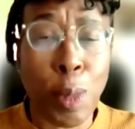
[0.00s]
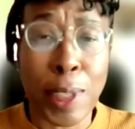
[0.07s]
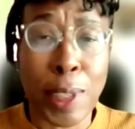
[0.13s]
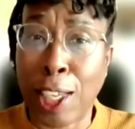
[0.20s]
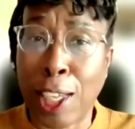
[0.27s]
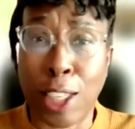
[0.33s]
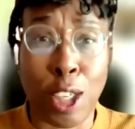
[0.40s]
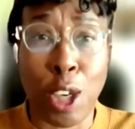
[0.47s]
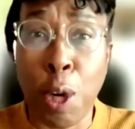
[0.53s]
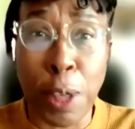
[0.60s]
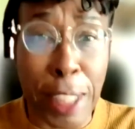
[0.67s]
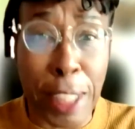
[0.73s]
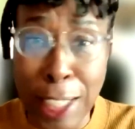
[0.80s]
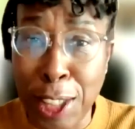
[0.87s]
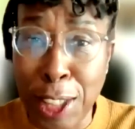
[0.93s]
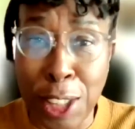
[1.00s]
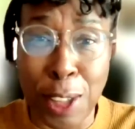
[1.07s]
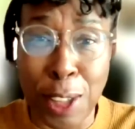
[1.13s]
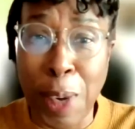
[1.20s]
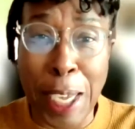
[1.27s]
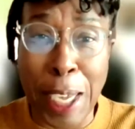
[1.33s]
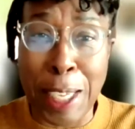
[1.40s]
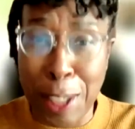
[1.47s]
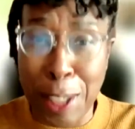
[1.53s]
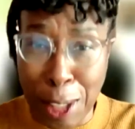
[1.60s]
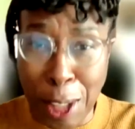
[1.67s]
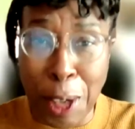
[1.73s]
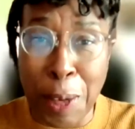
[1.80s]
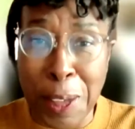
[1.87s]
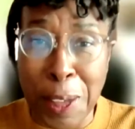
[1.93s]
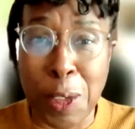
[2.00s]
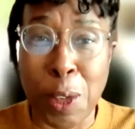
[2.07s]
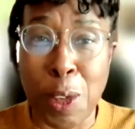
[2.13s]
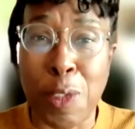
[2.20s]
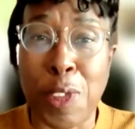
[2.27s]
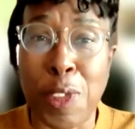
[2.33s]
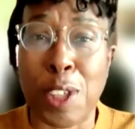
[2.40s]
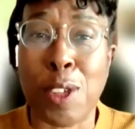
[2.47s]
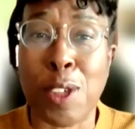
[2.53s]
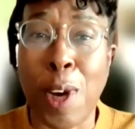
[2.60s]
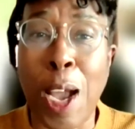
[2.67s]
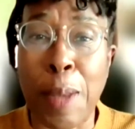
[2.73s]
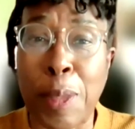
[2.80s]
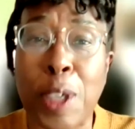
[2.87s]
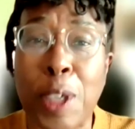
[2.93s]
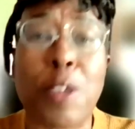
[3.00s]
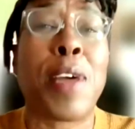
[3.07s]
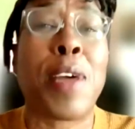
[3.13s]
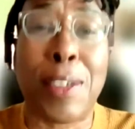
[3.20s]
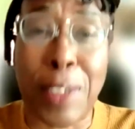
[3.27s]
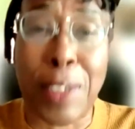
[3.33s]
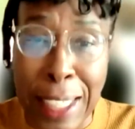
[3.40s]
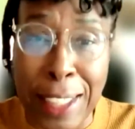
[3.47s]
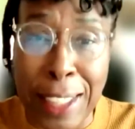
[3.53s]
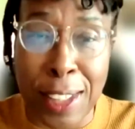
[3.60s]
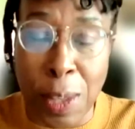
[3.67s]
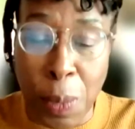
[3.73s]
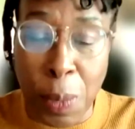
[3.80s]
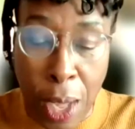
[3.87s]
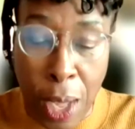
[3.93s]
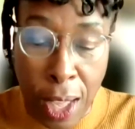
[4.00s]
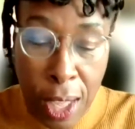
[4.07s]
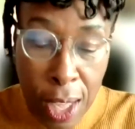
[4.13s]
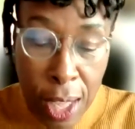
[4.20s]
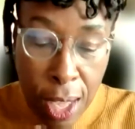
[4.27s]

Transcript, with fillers: Of, it's almost like a coronation, the way you know it was sort of described, the crowning, as it were.